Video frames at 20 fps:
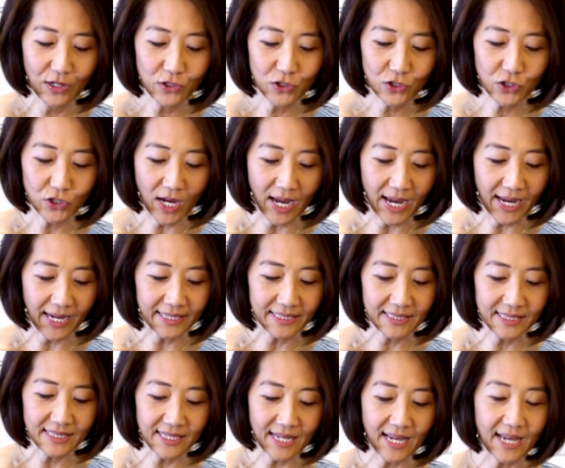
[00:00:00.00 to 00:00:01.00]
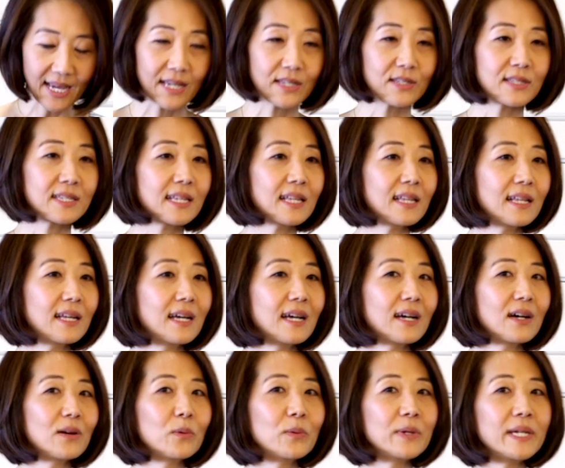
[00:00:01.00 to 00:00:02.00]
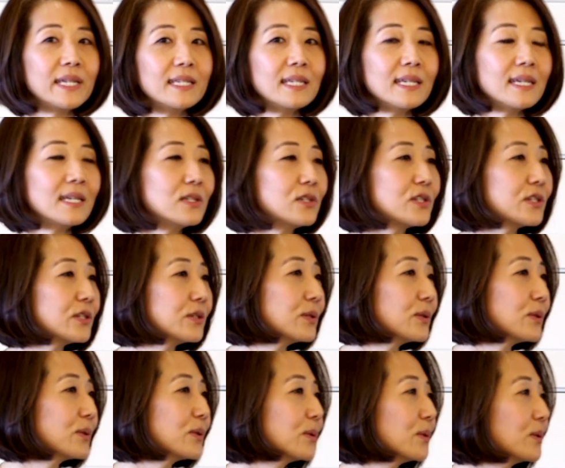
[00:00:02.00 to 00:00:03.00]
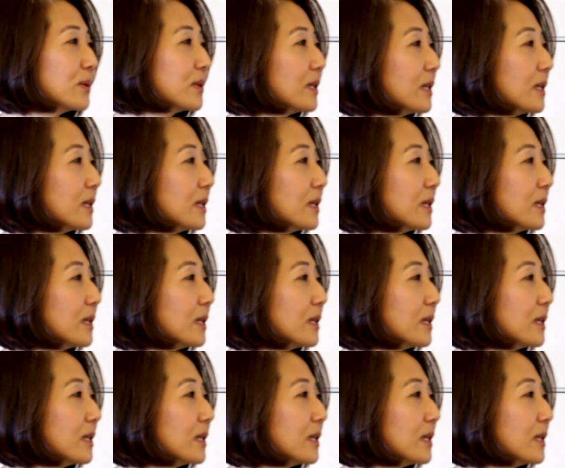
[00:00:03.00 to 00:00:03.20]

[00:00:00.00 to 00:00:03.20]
Shine says we need to